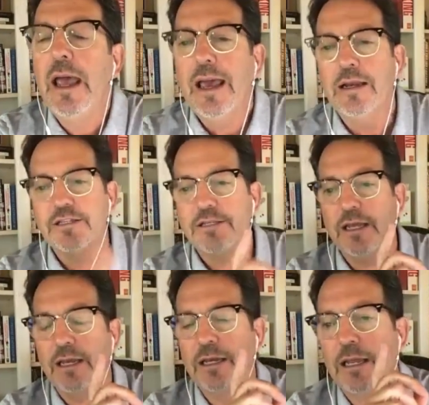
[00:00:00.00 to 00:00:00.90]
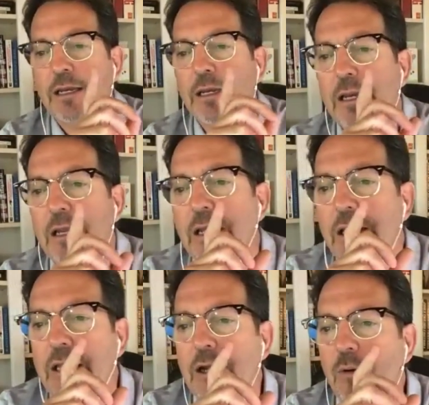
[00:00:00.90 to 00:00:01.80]
And
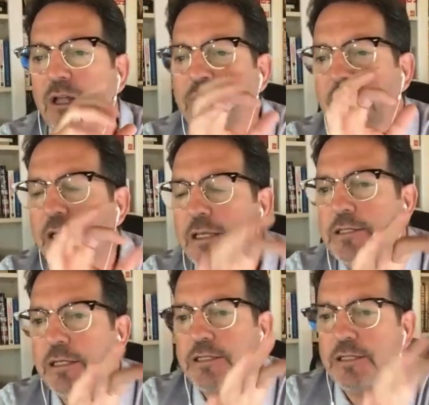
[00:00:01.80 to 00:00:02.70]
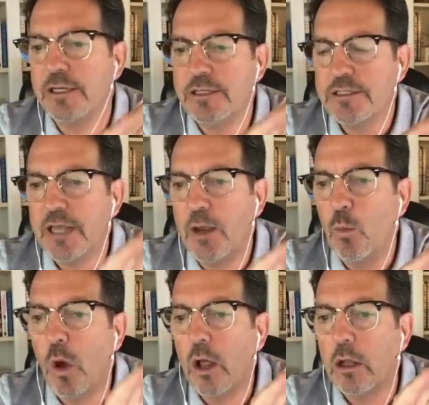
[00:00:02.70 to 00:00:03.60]
it's easy to sit and say,
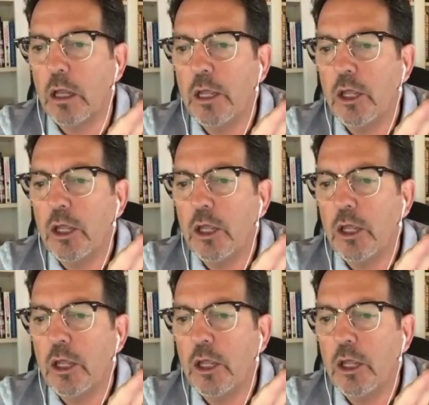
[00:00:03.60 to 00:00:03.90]
well,